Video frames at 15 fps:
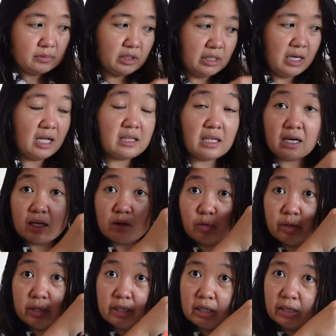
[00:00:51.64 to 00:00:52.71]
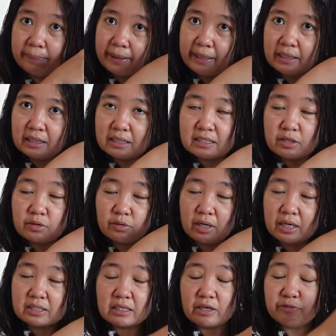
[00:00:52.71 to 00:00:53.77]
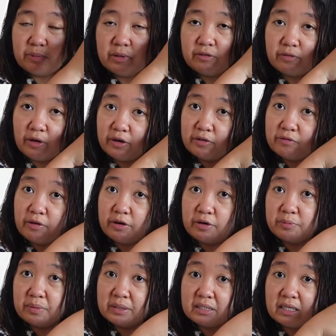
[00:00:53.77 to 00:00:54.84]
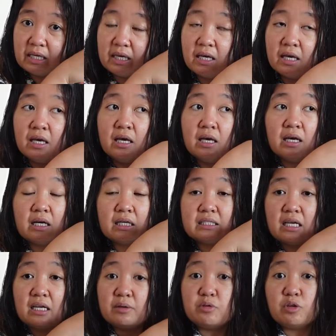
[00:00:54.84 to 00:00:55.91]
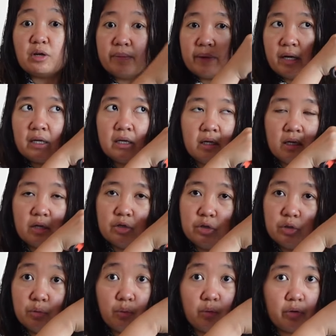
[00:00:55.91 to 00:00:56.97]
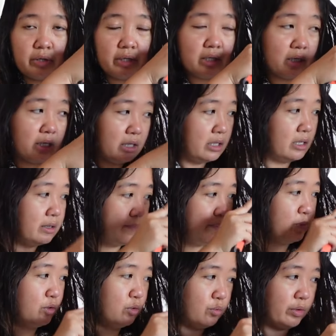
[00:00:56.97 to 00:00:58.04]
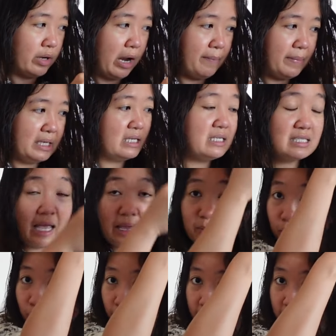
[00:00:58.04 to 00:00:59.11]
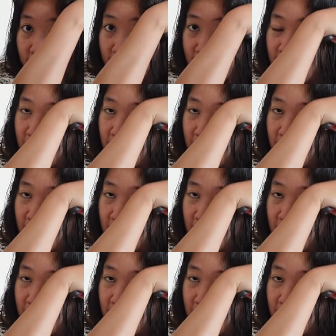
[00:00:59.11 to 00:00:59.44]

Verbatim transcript: yeah, tagal kong hindi napakita sa inyo guys. I've been very, very busy. Kasi alam nyo naman, new work. New work. I mean, the same work.